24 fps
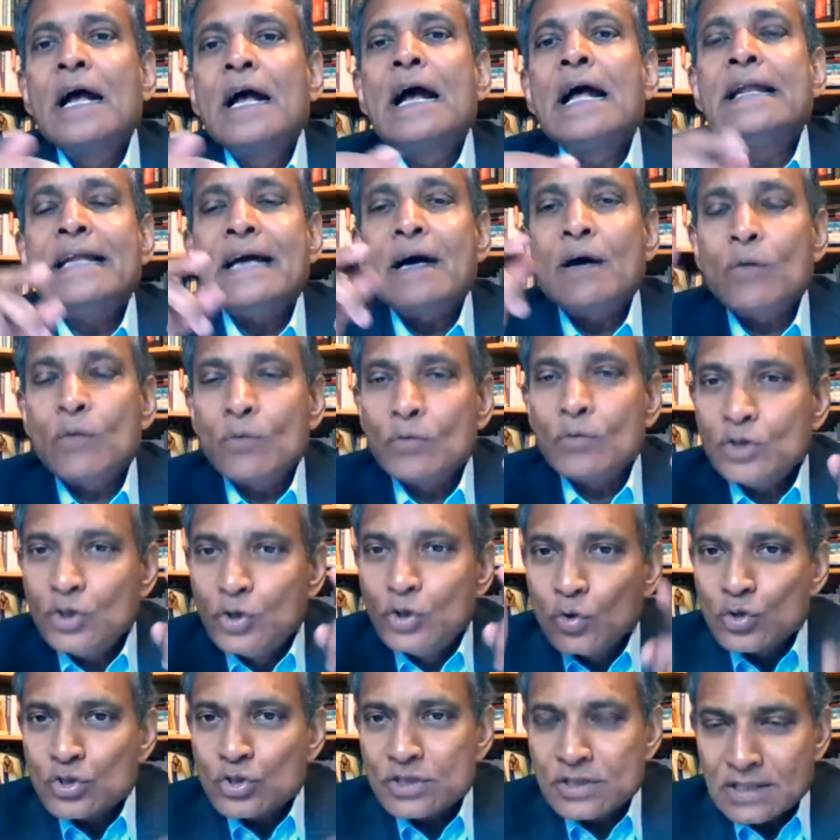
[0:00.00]
Now,
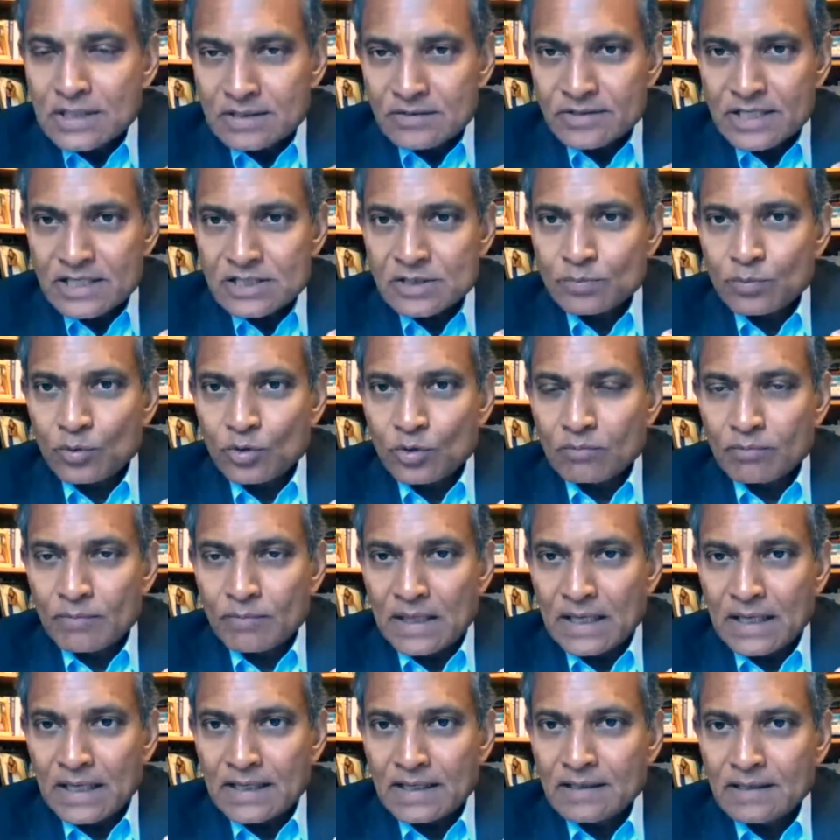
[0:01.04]
use the transport
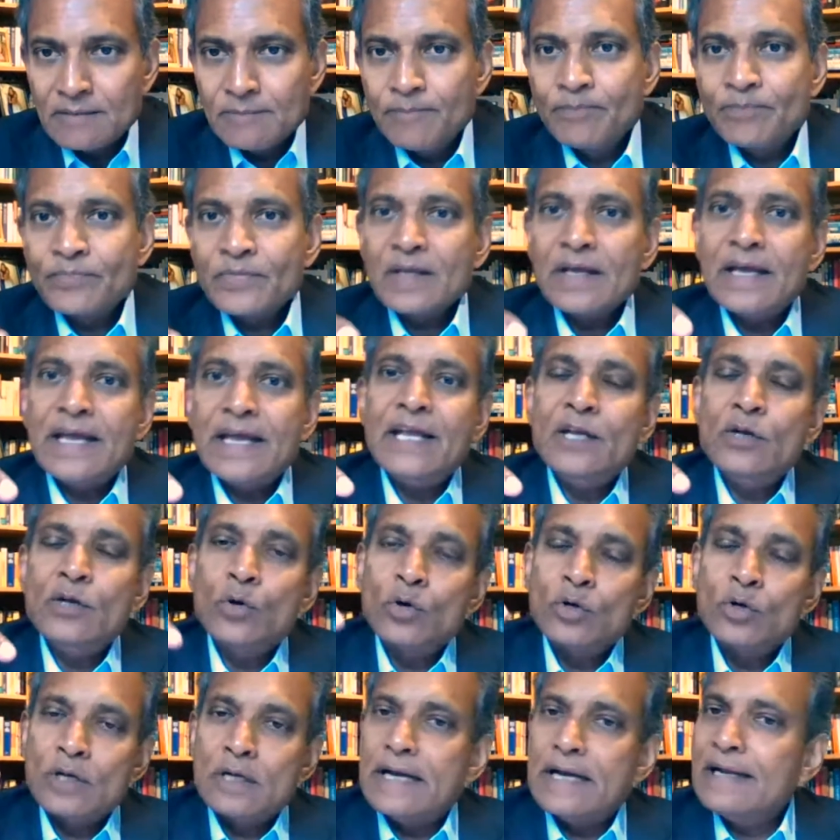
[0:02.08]
market in
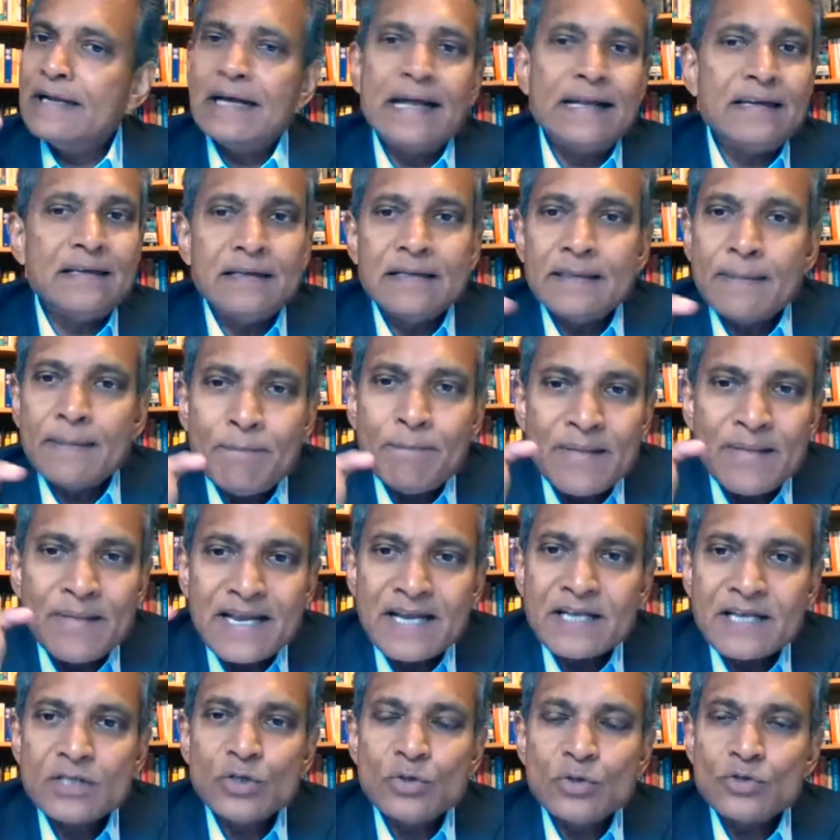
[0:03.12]
order, and the
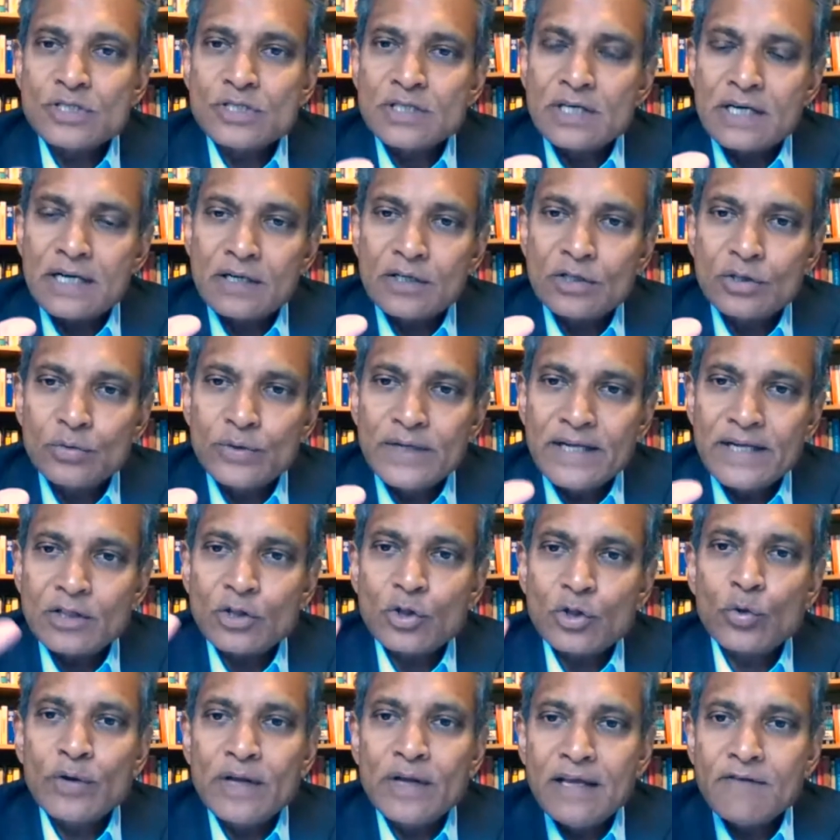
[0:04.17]
minute you start doing
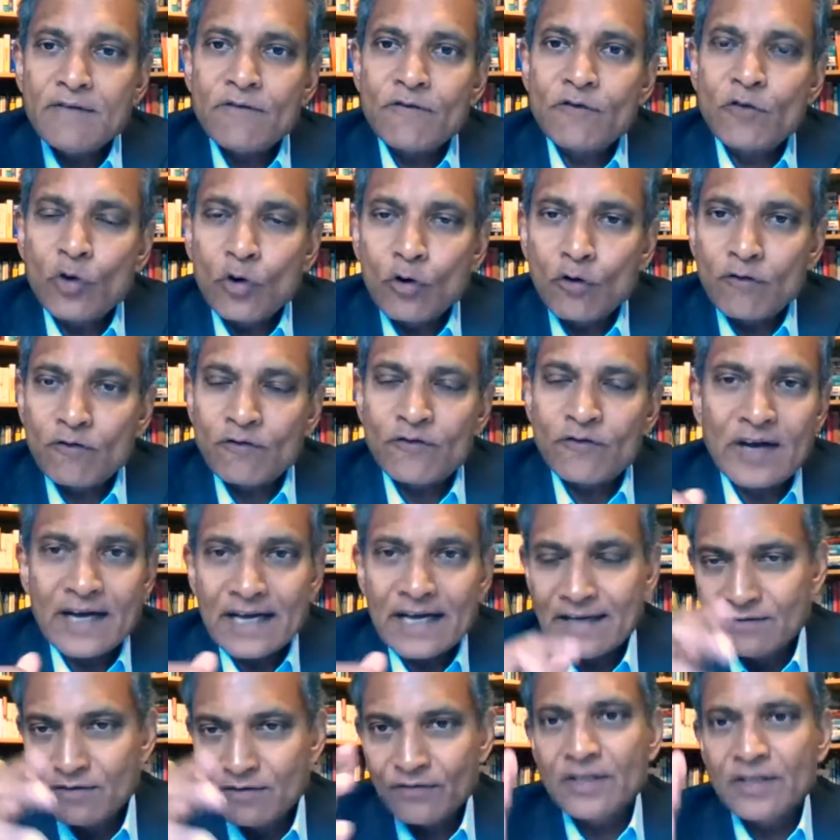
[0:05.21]
3, 4,
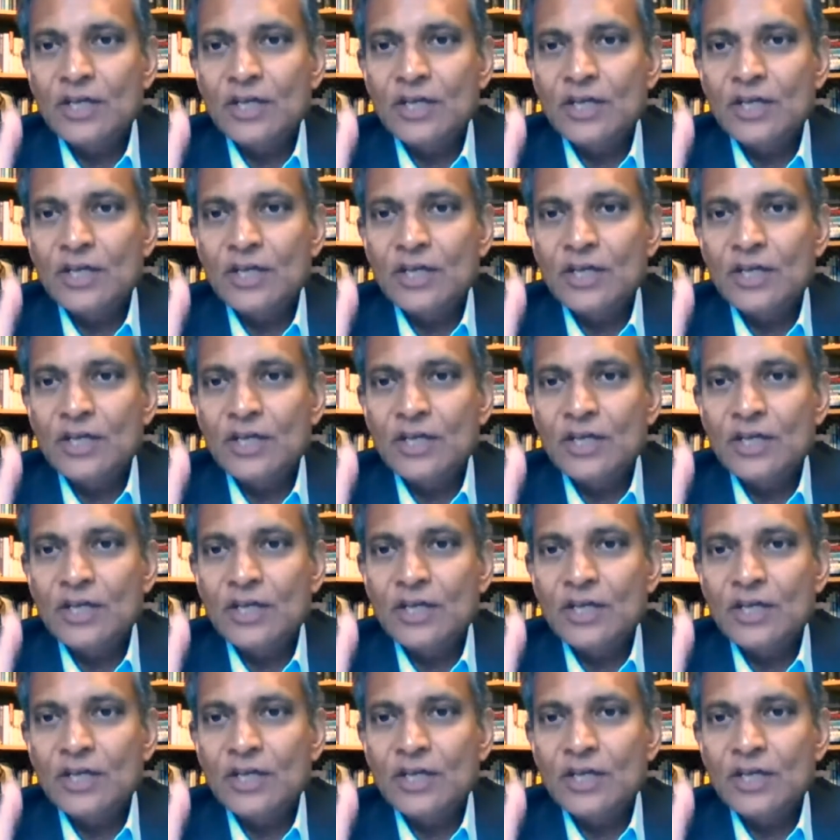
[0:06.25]
5 of the